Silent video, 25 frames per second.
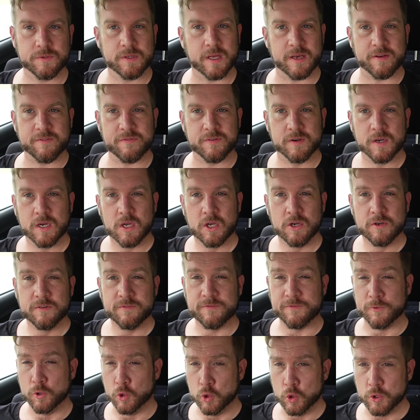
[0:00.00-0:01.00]
They've
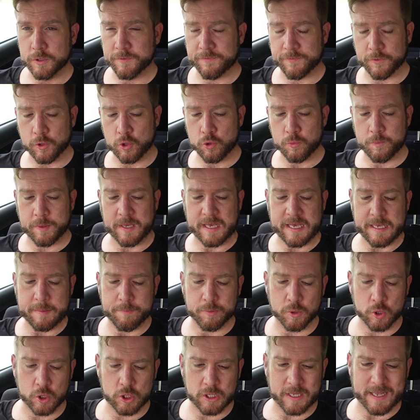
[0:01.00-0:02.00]
fooled a few
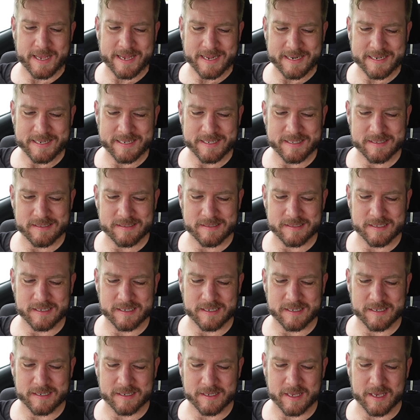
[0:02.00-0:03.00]
people and it is,
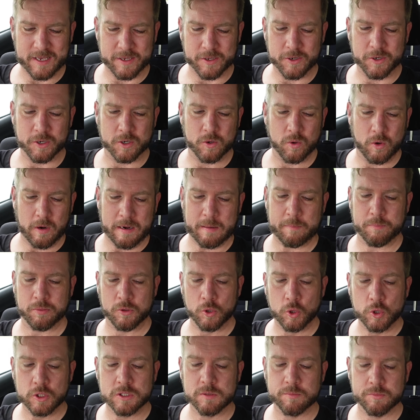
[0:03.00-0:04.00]
yeah, you know, quite
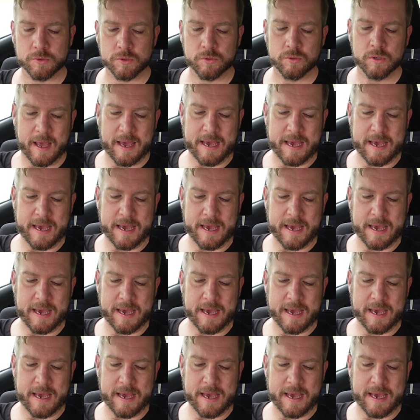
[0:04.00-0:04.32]
plausible.